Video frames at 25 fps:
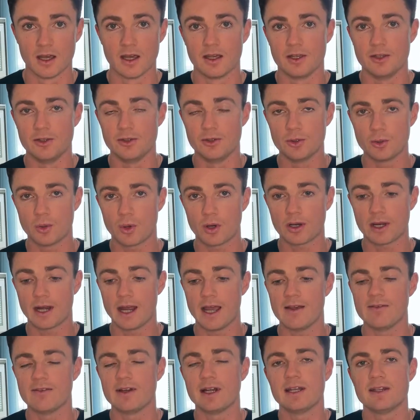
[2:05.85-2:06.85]
You are
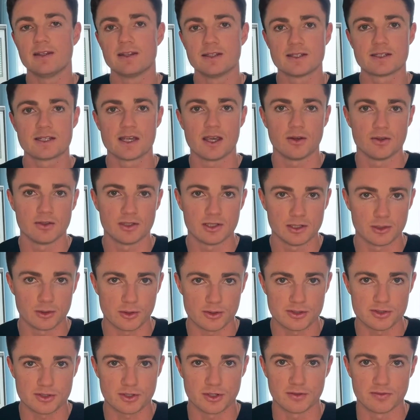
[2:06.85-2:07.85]
heavily discounting your
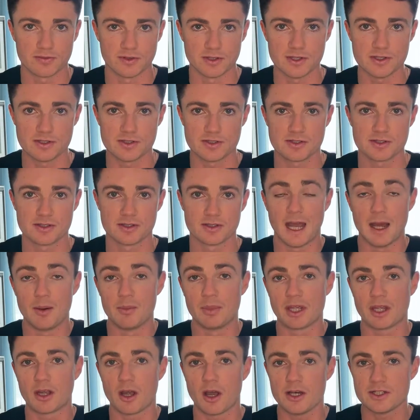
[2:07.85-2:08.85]
service, and
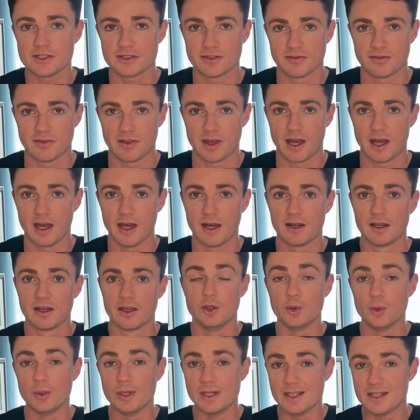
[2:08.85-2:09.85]
because of that,
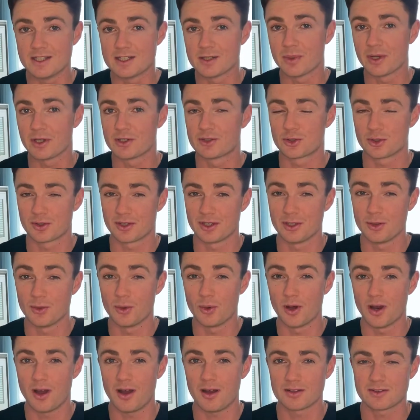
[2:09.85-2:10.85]
you need to make sure that you
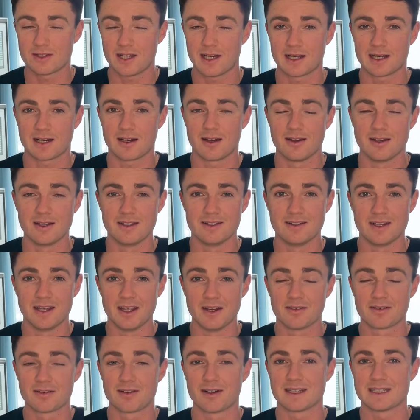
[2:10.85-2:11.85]
lock that client
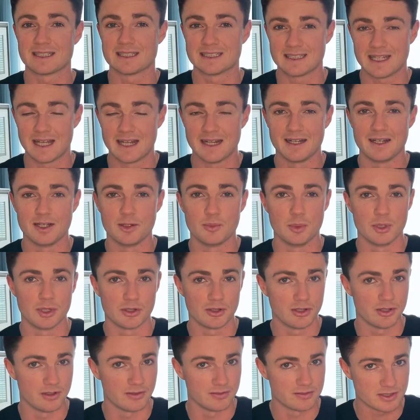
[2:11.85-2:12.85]
in for an extended
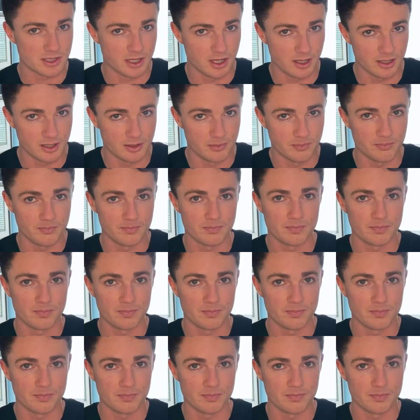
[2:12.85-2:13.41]
period of time.